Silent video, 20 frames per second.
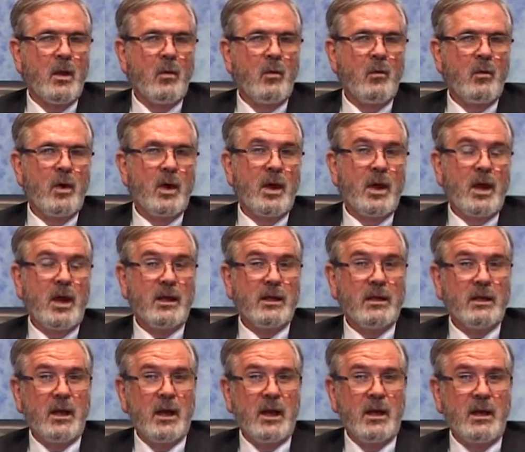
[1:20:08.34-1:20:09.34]
Well,
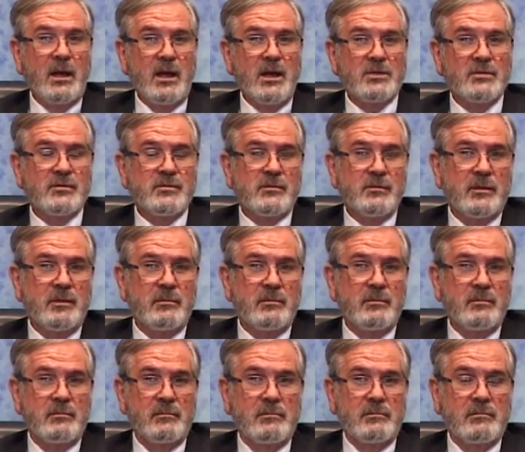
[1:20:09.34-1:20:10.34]
I guess
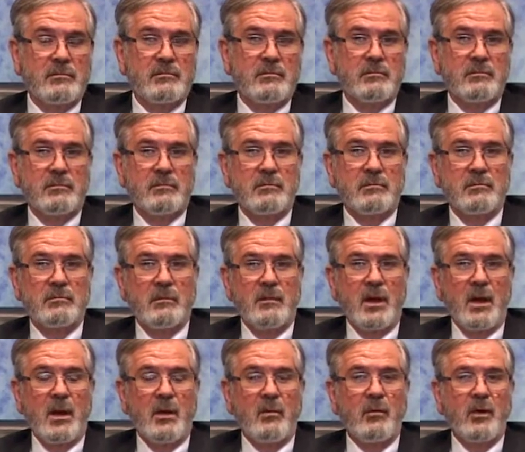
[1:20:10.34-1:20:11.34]
from
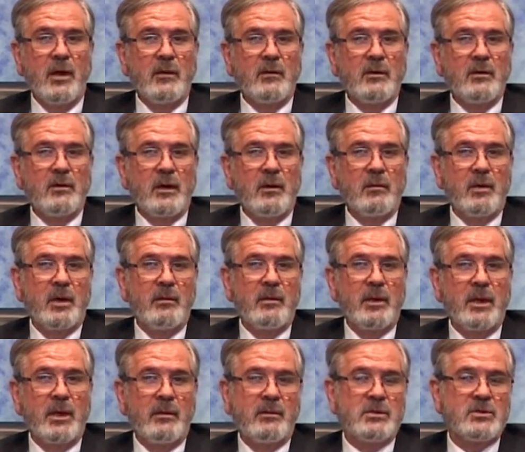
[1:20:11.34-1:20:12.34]
around the time when I
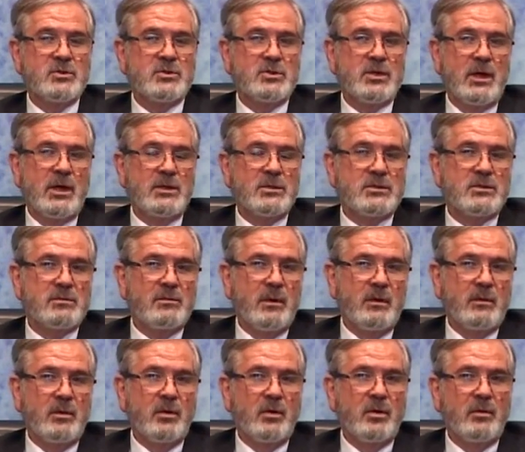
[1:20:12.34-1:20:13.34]
became a judge,
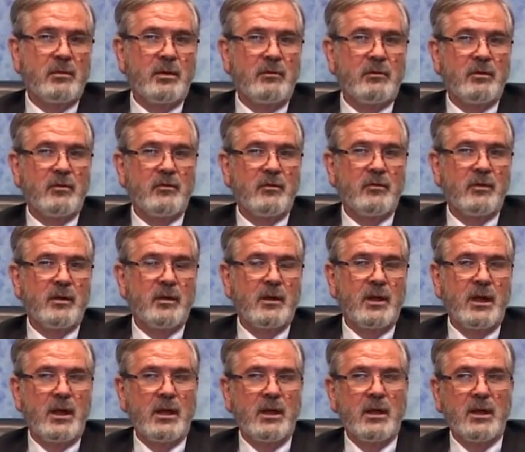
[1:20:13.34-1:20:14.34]
maybe a little bit before
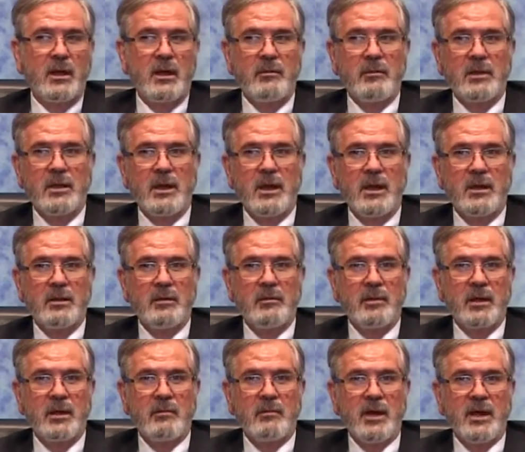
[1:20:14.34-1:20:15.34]
that, I began to
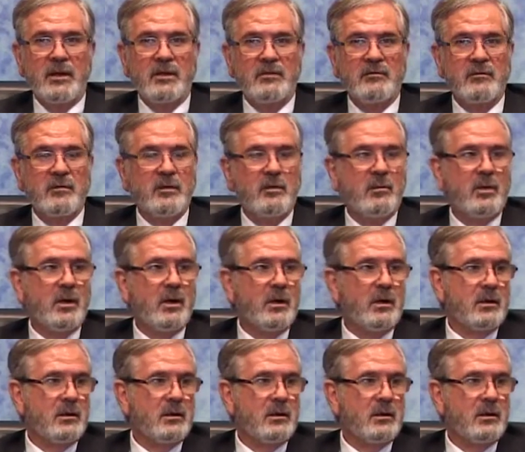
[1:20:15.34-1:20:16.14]
become active in the bar.